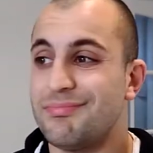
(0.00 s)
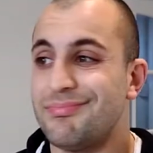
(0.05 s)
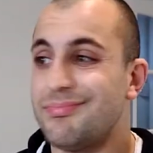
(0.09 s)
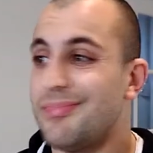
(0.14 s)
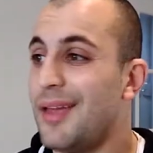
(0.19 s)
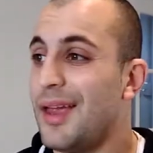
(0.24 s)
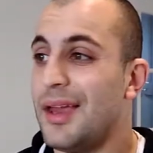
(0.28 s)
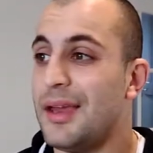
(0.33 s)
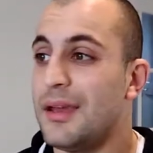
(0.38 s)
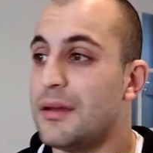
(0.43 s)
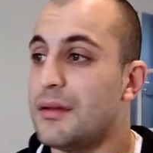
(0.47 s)

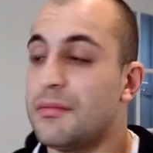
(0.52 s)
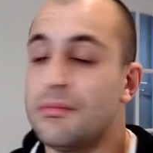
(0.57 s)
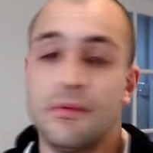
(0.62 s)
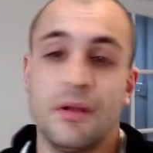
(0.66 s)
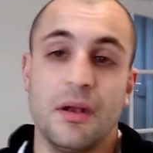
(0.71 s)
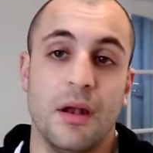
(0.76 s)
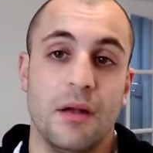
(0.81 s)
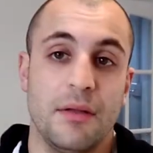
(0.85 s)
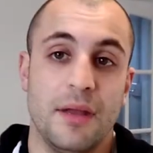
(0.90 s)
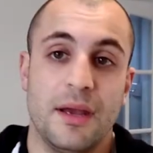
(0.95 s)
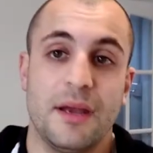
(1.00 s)
they, you
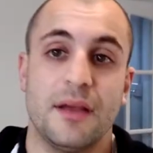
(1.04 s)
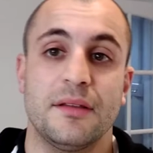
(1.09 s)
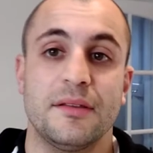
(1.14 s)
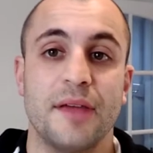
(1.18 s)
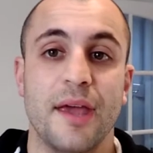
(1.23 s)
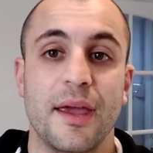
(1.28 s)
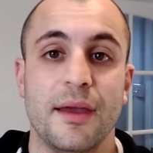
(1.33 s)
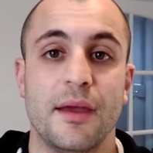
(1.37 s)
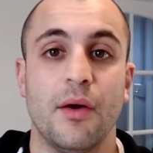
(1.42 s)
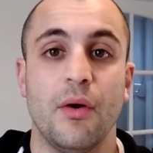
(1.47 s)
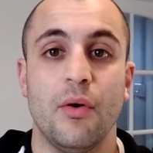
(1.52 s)
know, they could
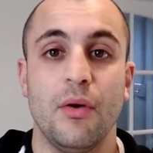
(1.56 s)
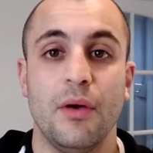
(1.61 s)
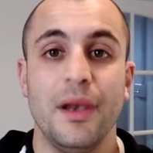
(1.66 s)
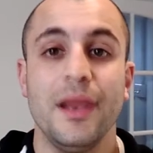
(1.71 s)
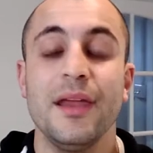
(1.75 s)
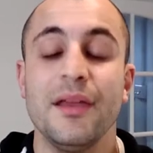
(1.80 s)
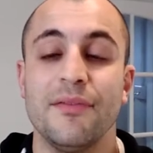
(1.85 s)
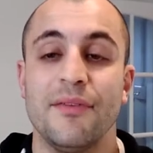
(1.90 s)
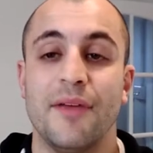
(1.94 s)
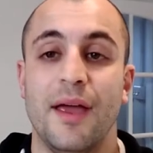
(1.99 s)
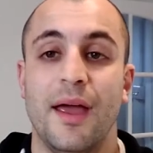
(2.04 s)
take it or
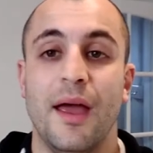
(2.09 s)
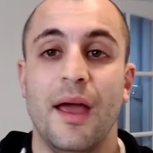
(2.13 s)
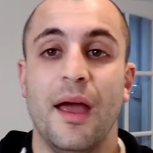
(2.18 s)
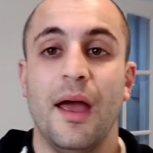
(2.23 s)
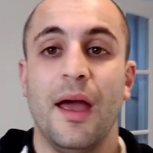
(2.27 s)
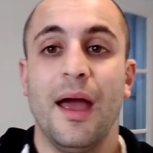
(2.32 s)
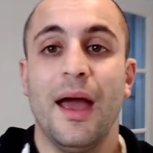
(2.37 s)
leave it.